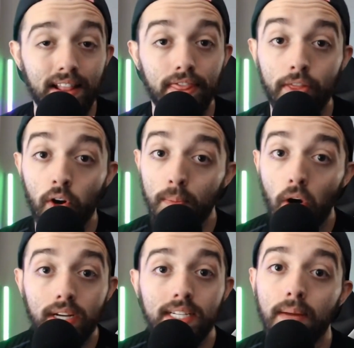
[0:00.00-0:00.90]
said,
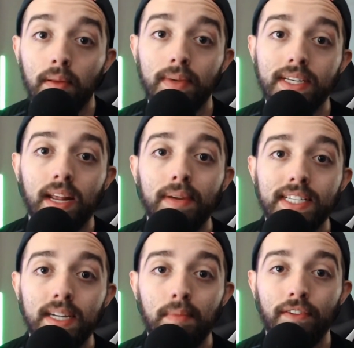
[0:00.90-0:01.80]
third-party supplements can
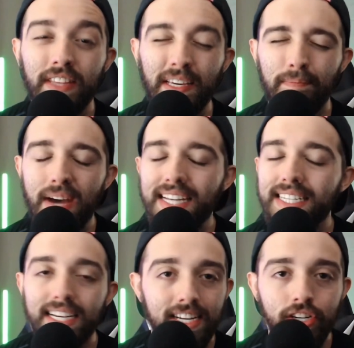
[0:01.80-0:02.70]
be some of the
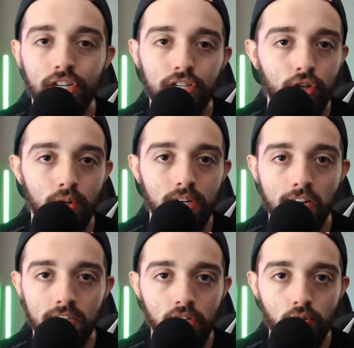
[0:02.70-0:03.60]
best additions to your
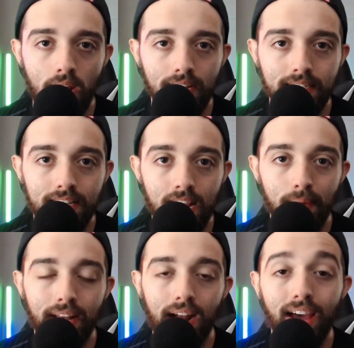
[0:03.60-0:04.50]
Dungeons & Dragons
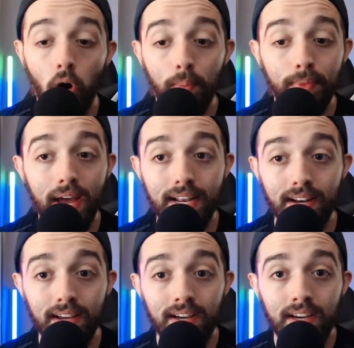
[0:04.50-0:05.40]
game, and I hope
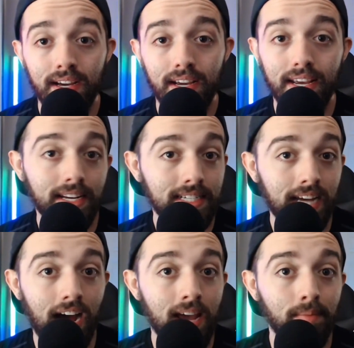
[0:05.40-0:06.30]
that in
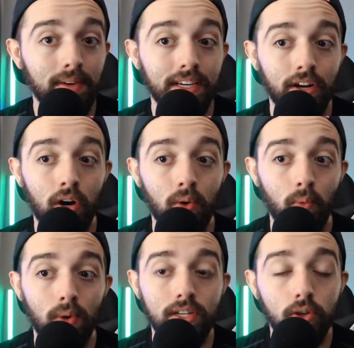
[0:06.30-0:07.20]
time,
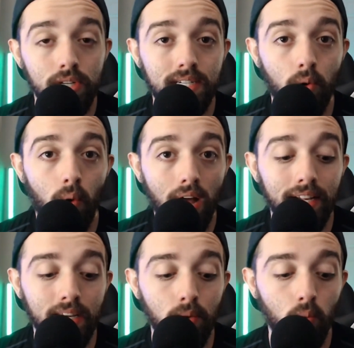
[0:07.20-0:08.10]
Wizards'
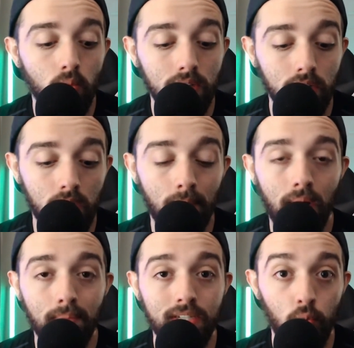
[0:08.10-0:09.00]
quality will
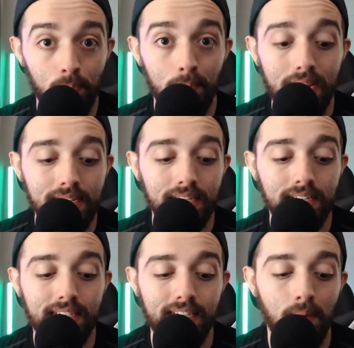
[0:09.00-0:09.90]
come up to meet
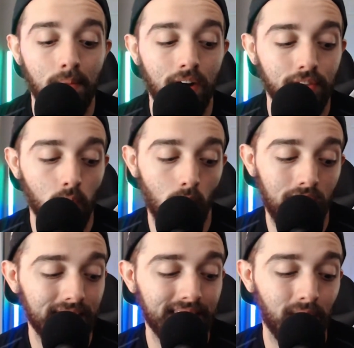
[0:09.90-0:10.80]
some of the
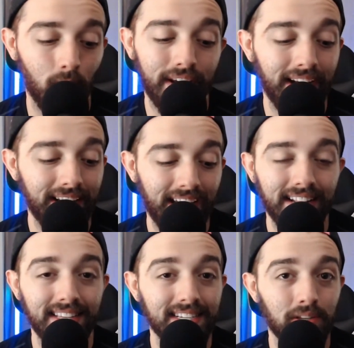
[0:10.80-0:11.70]
quality that we're getting
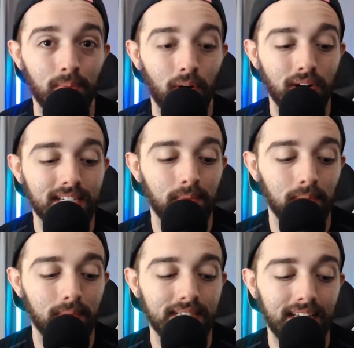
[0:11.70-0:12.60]
out of these third-party
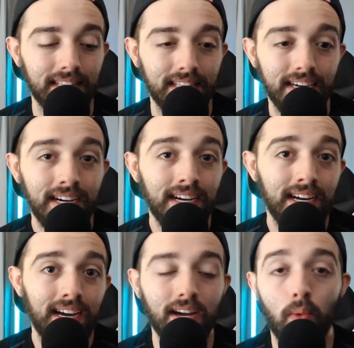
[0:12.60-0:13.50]
supplements lately.
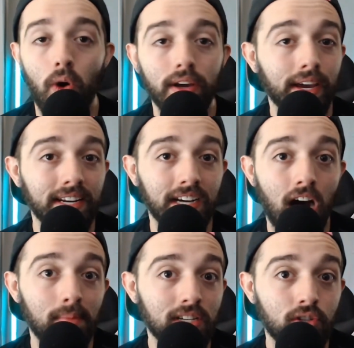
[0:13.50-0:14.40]
I like walking into
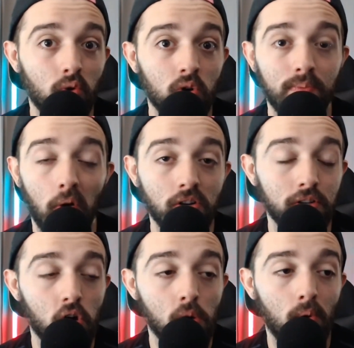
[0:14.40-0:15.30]
comic stores,
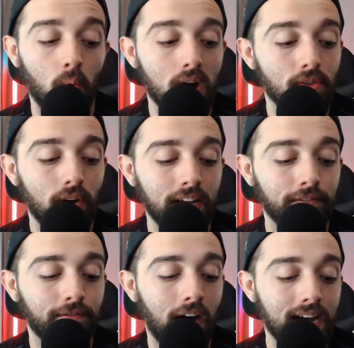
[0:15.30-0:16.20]
Barnes & Noble, wherever I
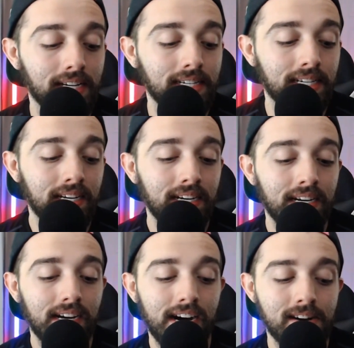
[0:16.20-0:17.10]
can find
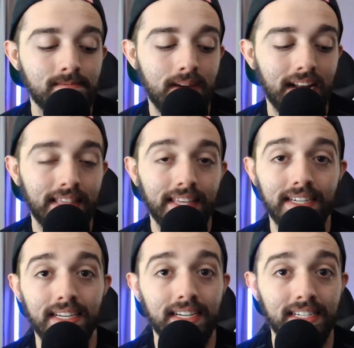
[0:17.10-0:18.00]

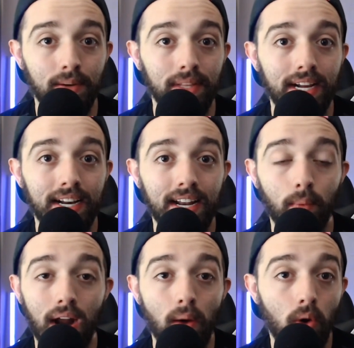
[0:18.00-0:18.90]
anything D&D related,
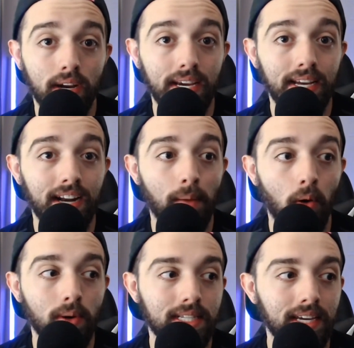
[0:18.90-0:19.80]
and when I walk in,
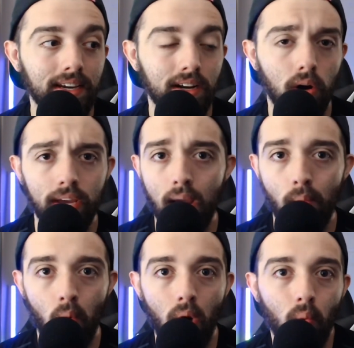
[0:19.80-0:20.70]
I'm always thinking, okay,
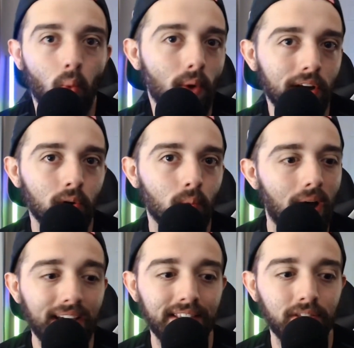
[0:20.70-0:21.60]
well, what weird,
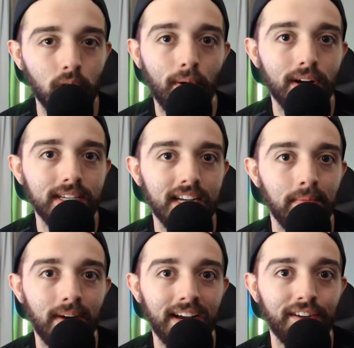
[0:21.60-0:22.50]
wacky third-party
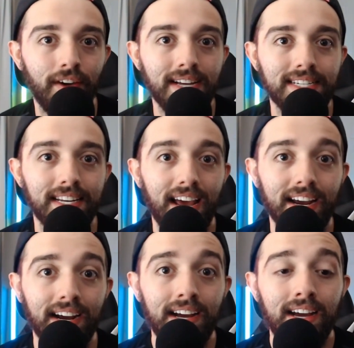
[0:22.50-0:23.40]
stuff am I going to find
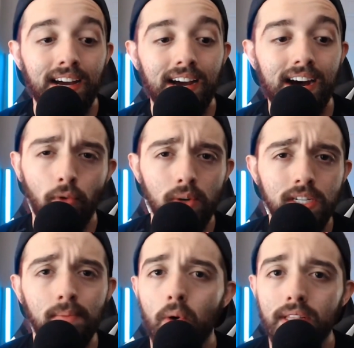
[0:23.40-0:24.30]
today? Look
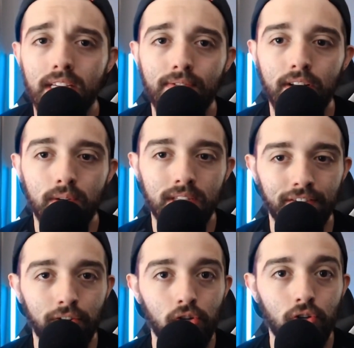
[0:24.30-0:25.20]
forward to more of these videos in
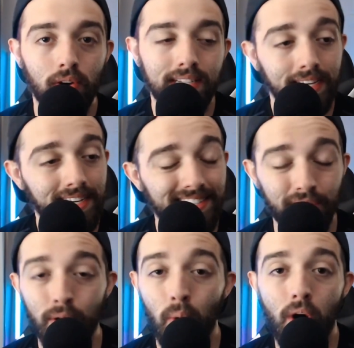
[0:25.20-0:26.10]
the future as I
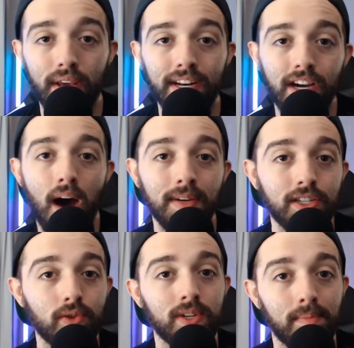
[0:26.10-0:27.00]
continue to walk in
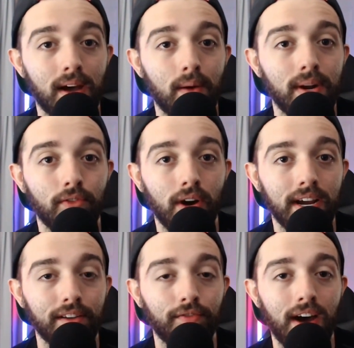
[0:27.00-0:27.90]
comic stores and buy whatever
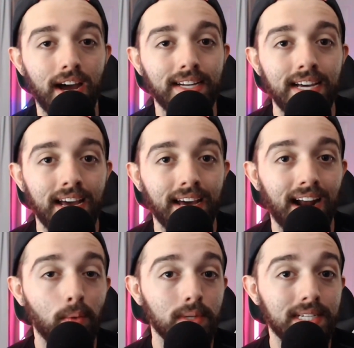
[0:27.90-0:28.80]
I can find,
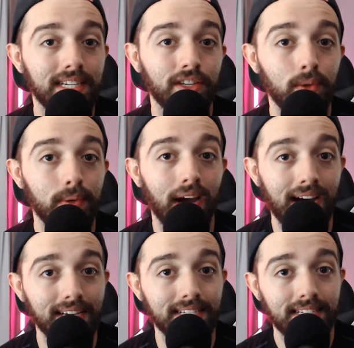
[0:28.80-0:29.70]
and I will see you
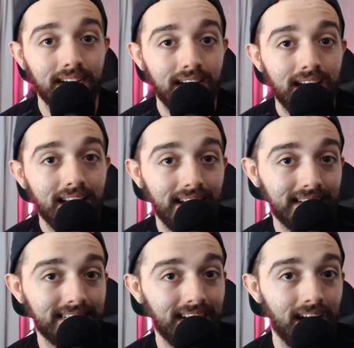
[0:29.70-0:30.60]
guys
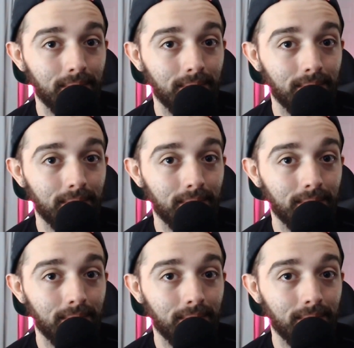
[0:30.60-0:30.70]
next